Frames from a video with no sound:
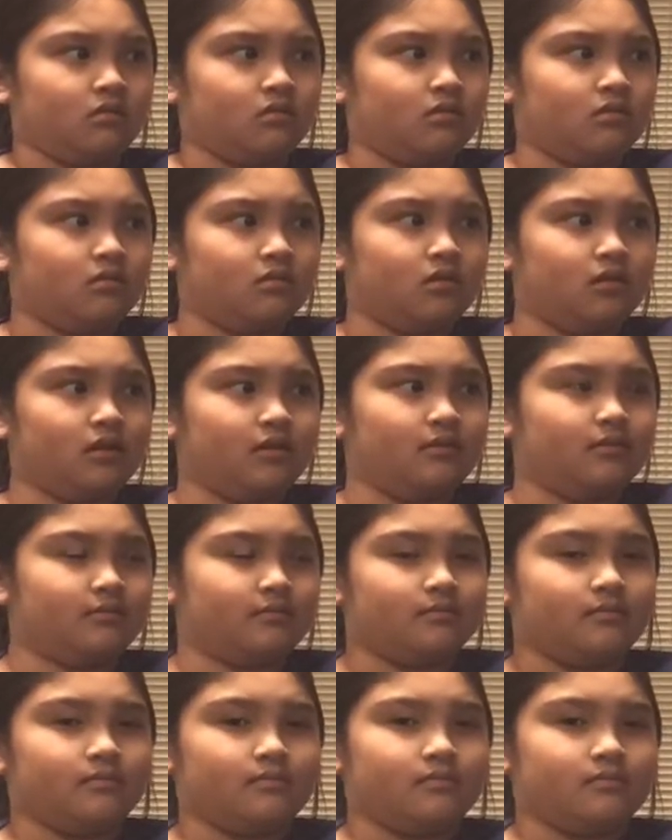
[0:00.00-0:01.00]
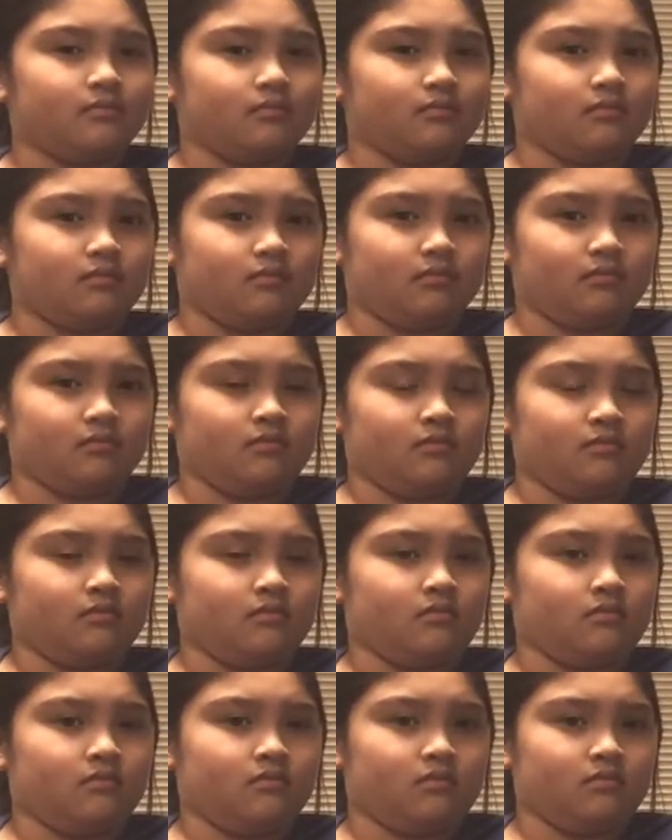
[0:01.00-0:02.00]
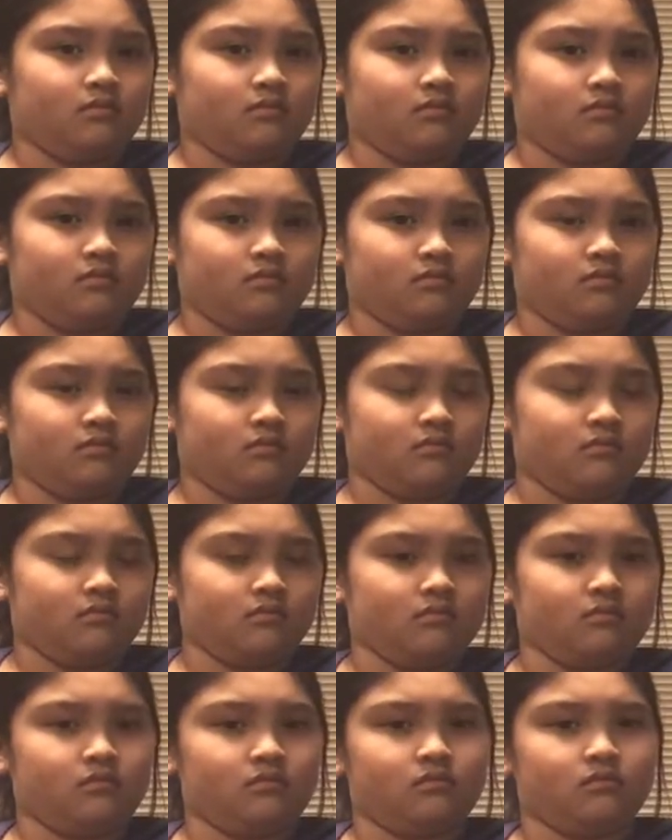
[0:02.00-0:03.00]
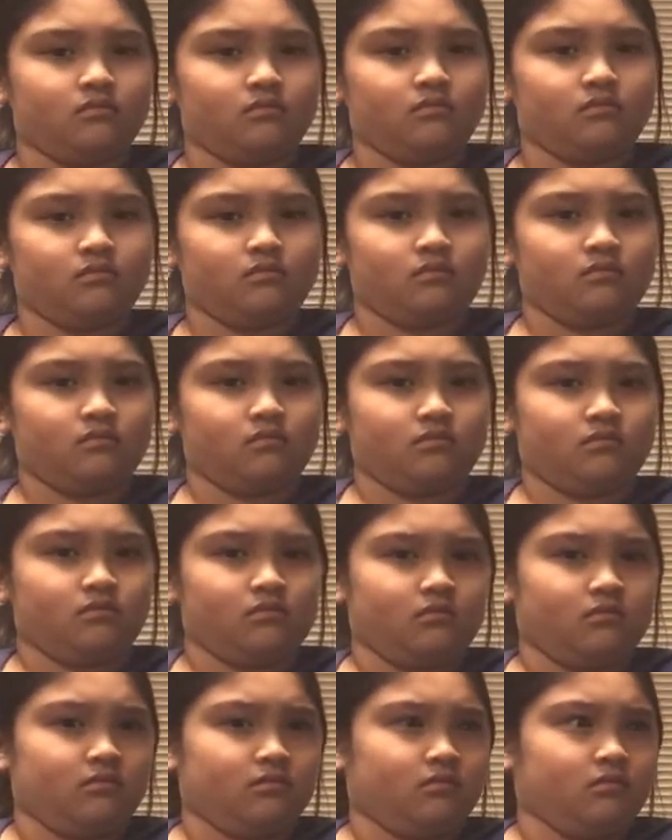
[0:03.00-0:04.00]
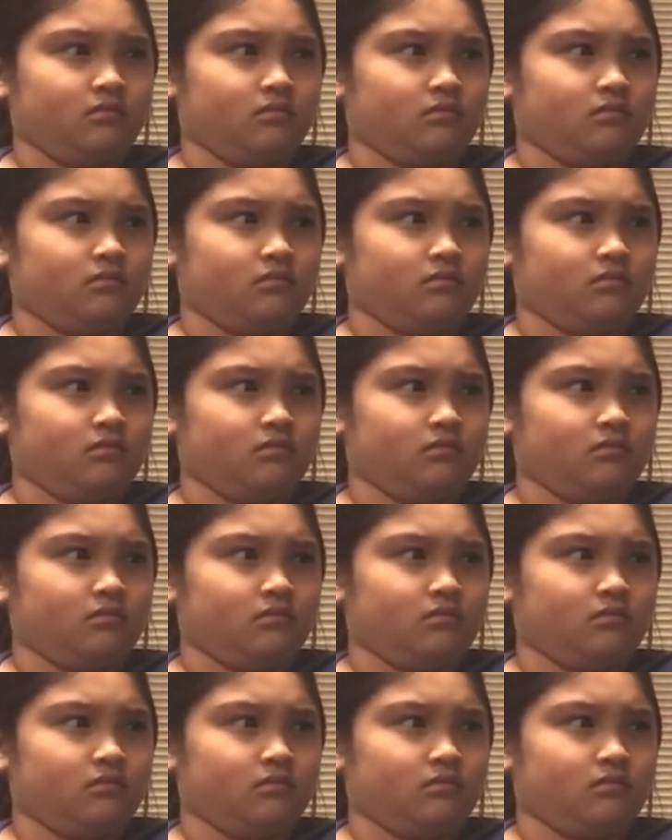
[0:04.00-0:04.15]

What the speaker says: [no speech]